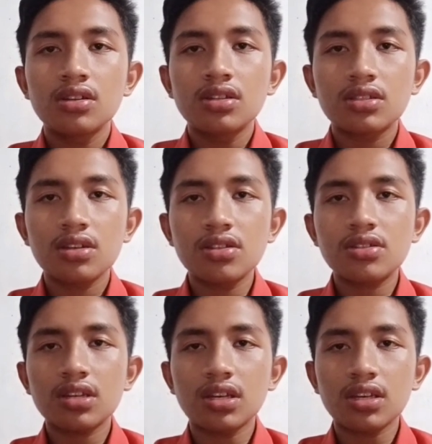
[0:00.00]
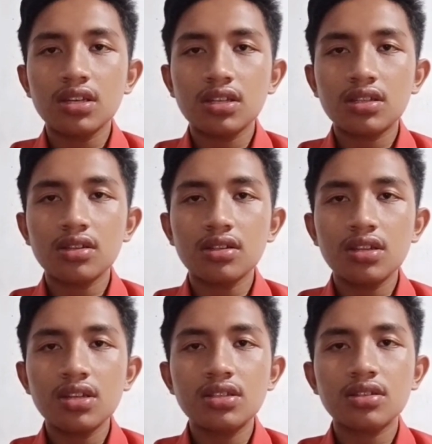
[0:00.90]
since it
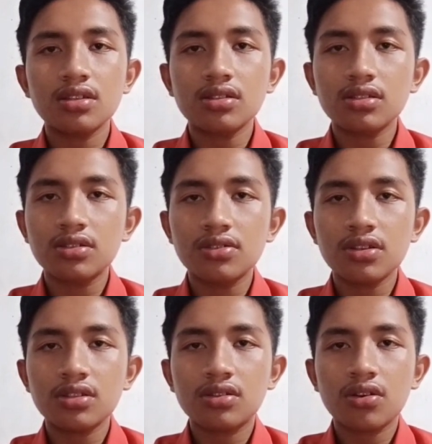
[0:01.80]
needs great